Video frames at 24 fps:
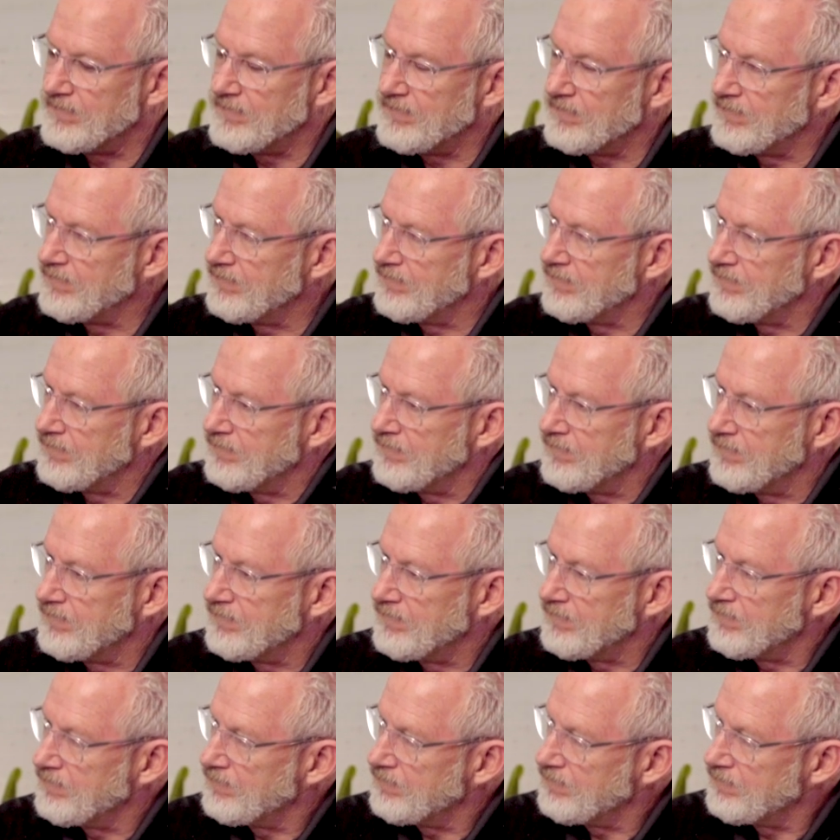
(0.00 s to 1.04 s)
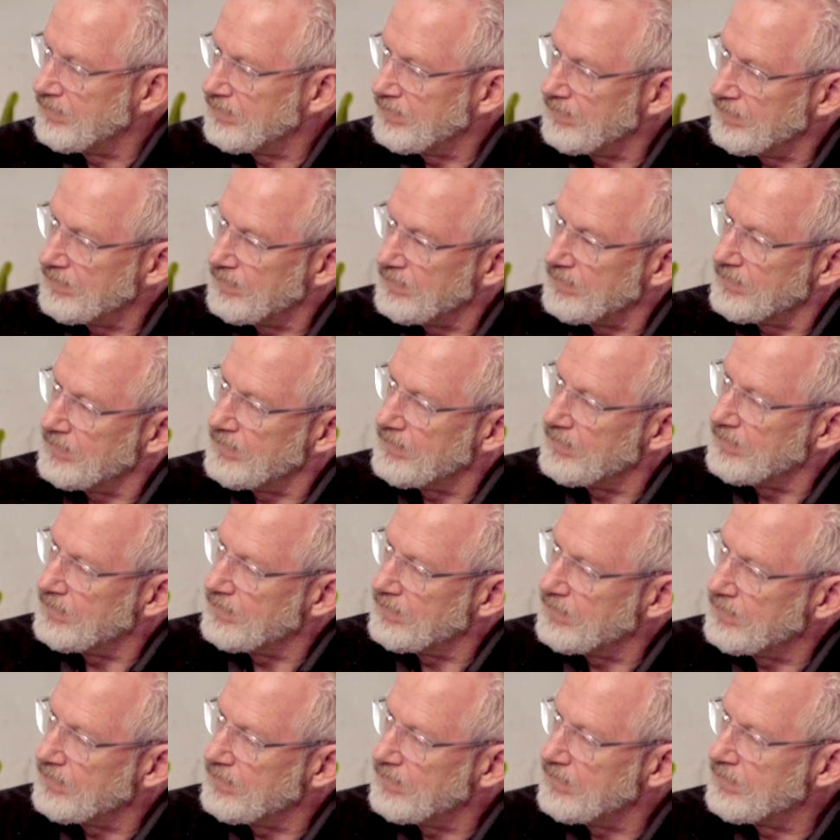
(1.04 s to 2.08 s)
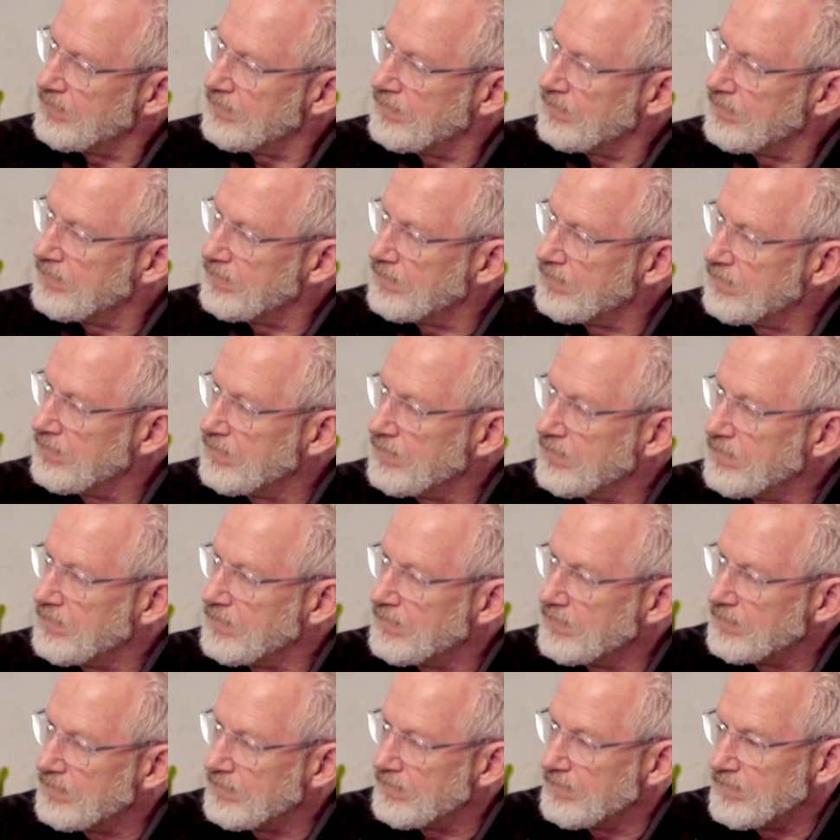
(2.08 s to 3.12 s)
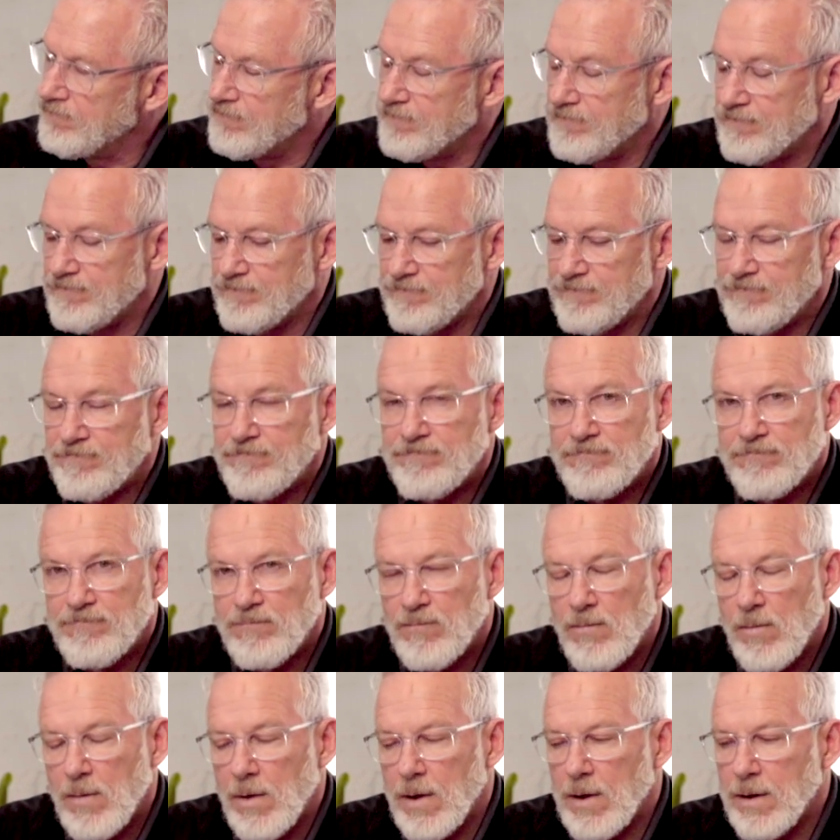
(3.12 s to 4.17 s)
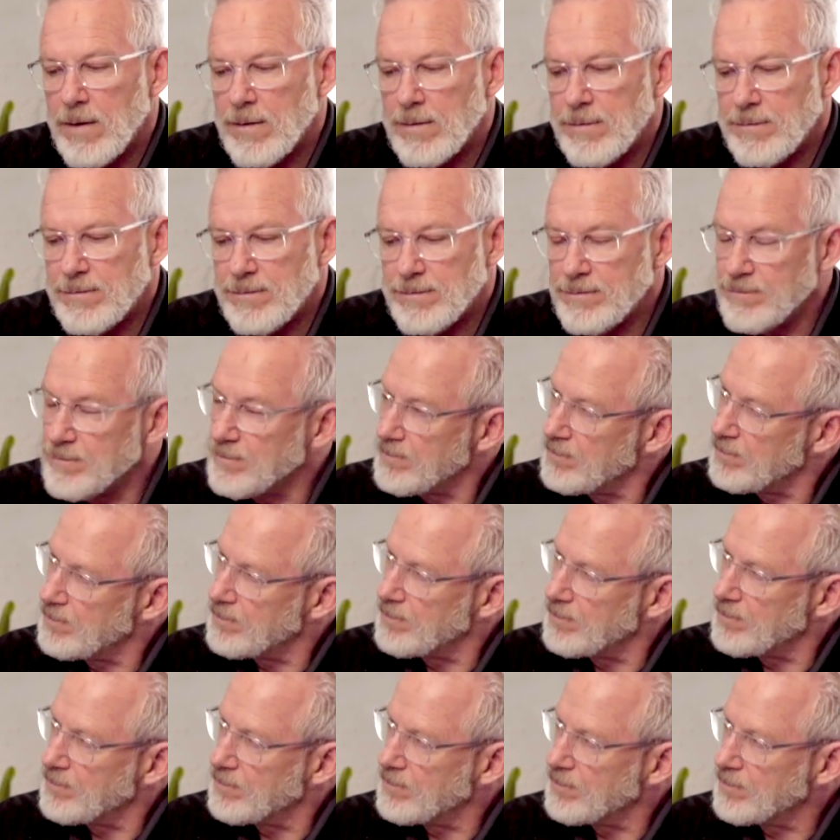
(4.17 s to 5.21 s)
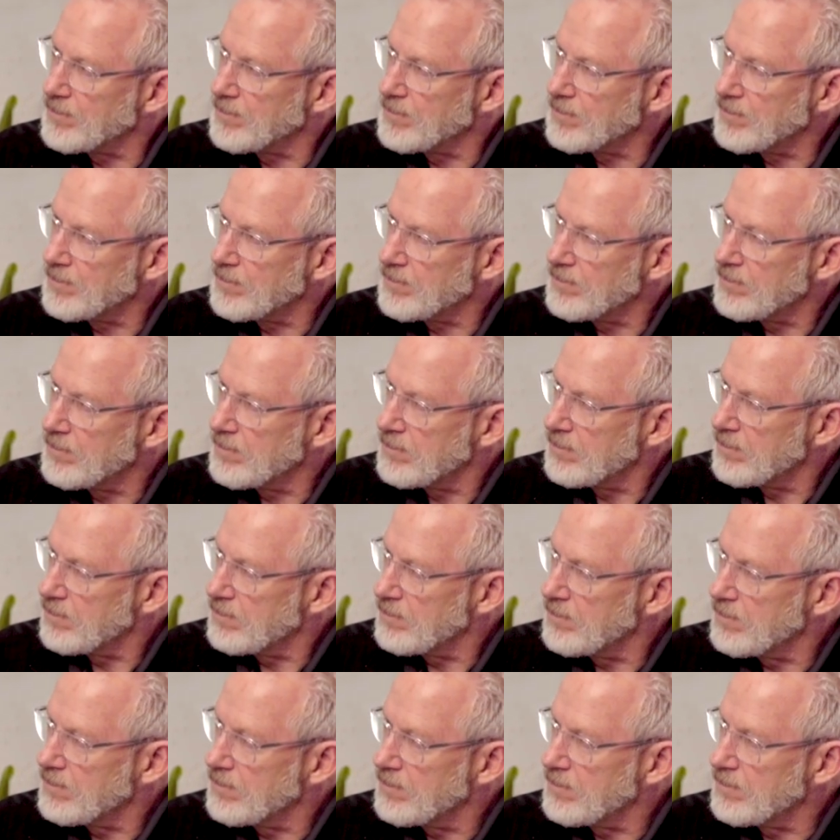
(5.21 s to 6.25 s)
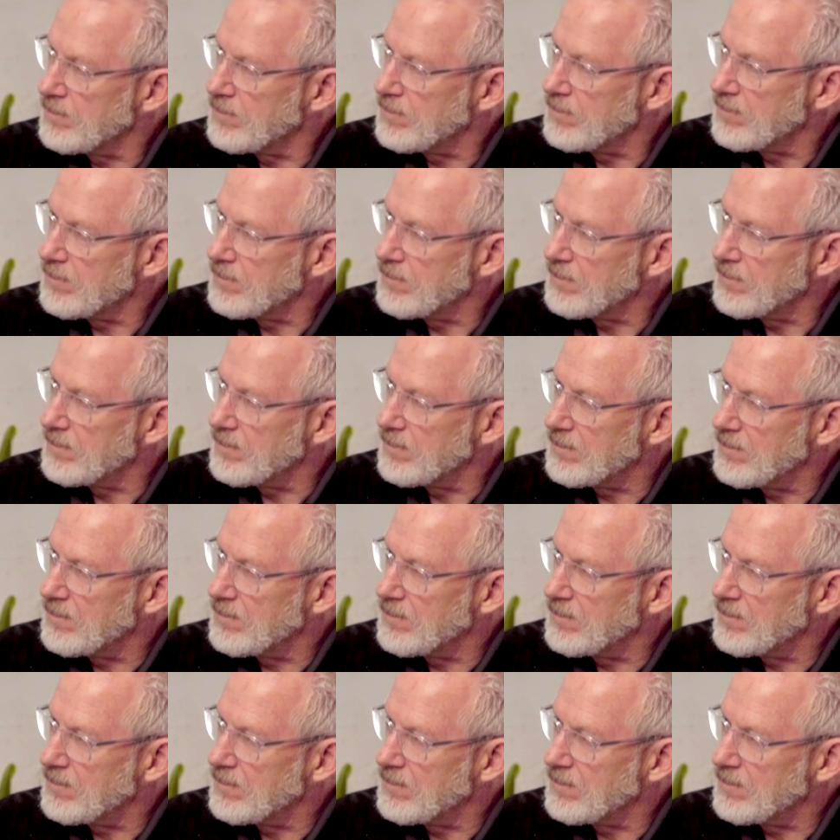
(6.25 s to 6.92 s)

(not speaking)